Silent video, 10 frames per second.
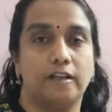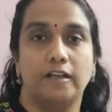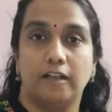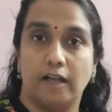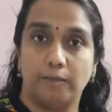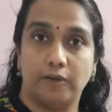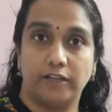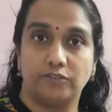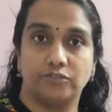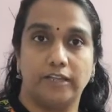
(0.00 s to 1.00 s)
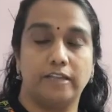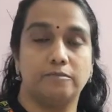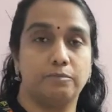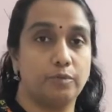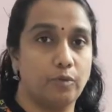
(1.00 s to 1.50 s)

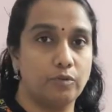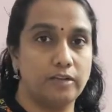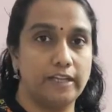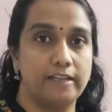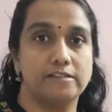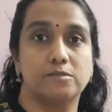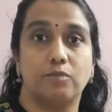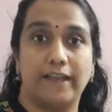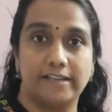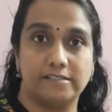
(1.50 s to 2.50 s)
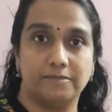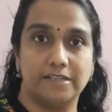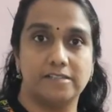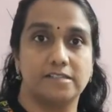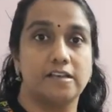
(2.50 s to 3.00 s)
Carbohydrate, proteins,
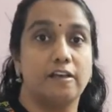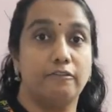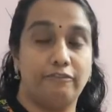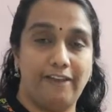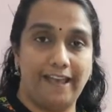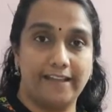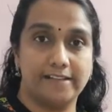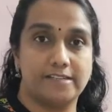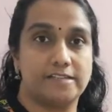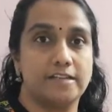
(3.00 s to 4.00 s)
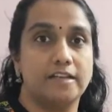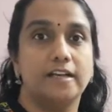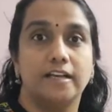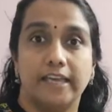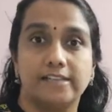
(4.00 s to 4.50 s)
vitamins, fat,
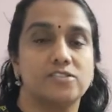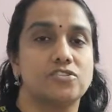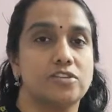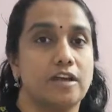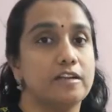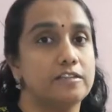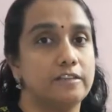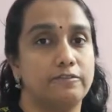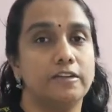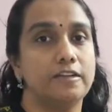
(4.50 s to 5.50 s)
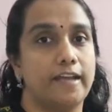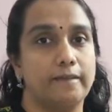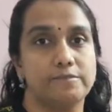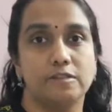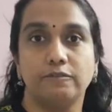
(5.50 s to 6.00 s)
etc. Different
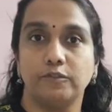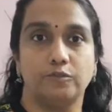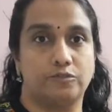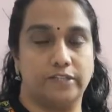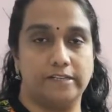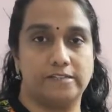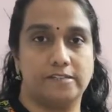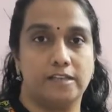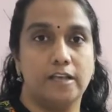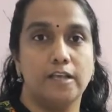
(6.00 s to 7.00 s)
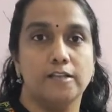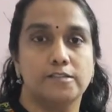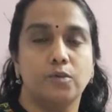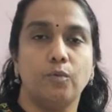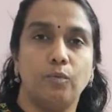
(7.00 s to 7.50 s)
types of nutrients.
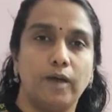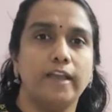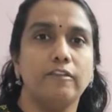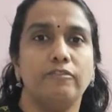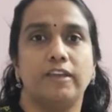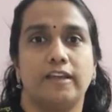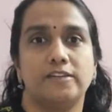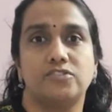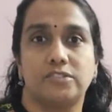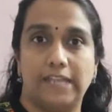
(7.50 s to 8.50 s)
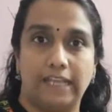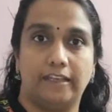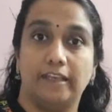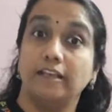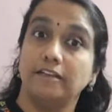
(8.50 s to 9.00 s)
So why we are
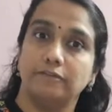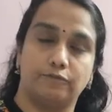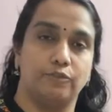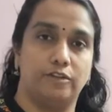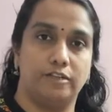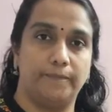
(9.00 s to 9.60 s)
taking food?